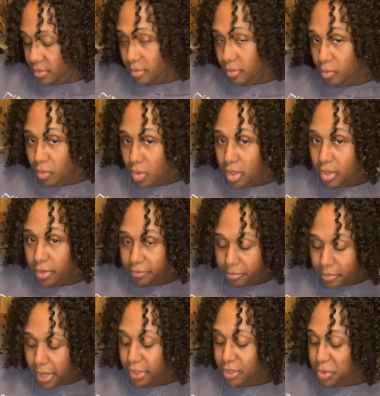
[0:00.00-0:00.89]
one of
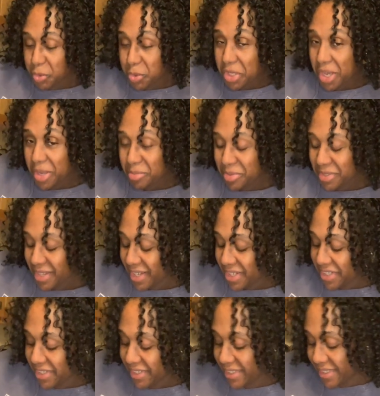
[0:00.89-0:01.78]
my 2 cups, I
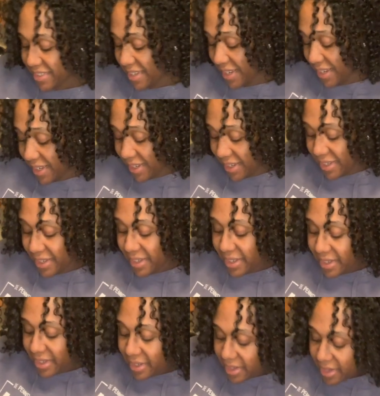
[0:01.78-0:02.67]
should say.
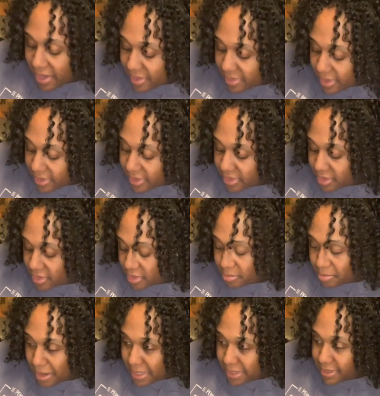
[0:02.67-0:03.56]
And then this is
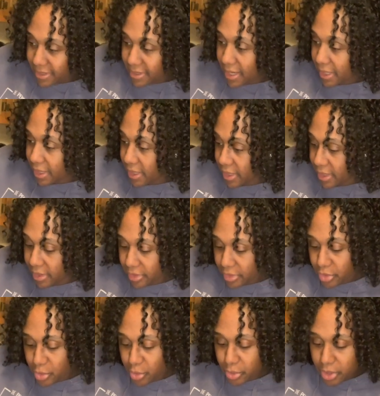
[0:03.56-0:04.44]
my second
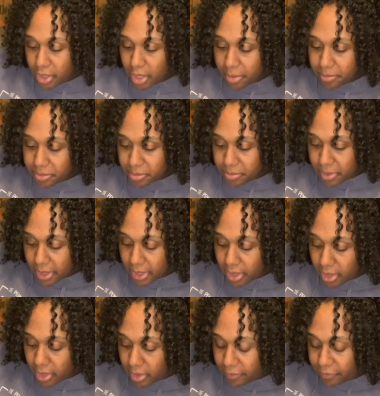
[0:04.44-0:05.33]
2 cups,
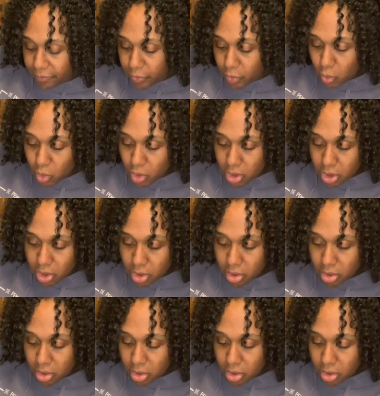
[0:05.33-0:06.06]
making it 4.